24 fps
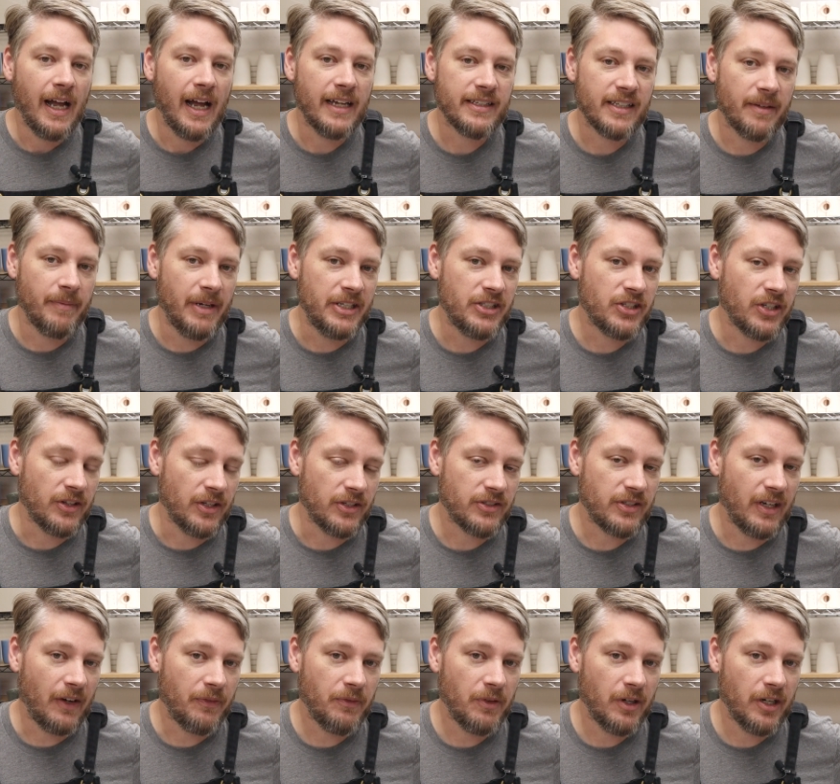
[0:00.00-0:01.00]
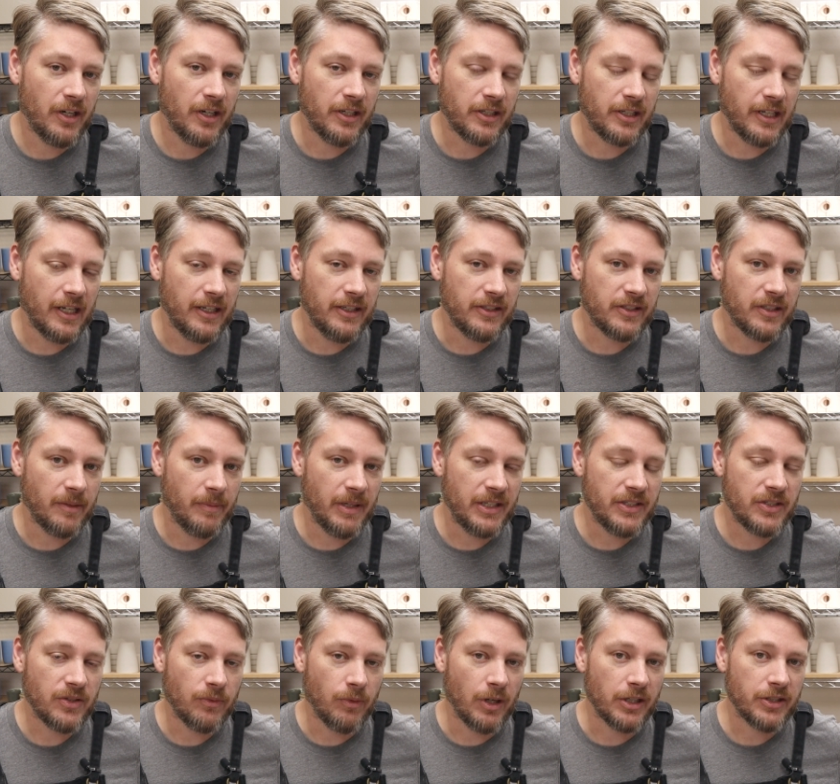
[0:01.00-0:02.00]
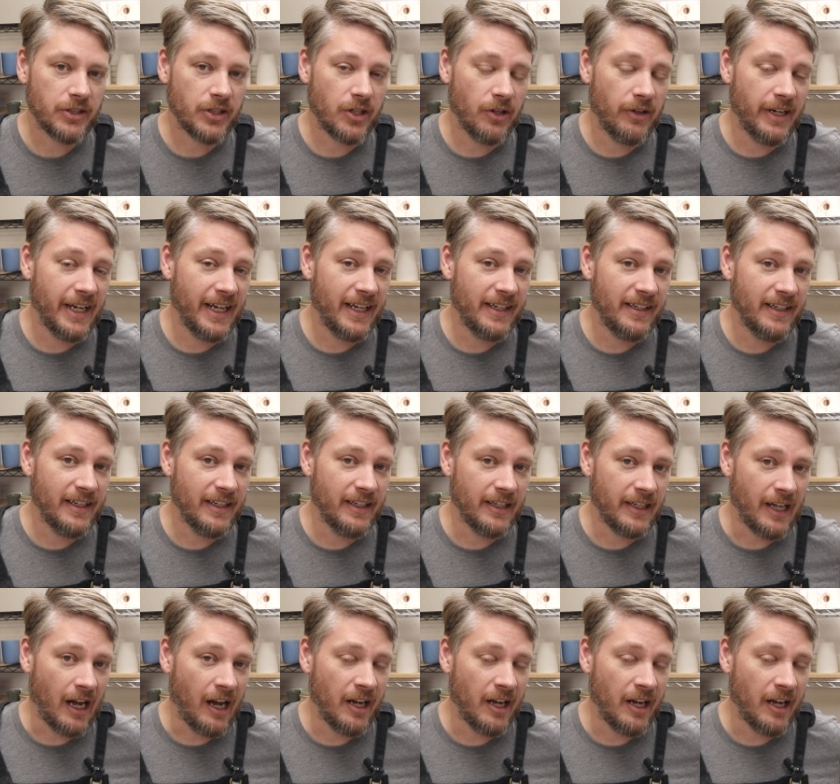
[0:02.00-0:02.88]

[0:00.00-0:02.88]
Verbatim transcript: As I mentioned, the software does a bunch of work to go ahead and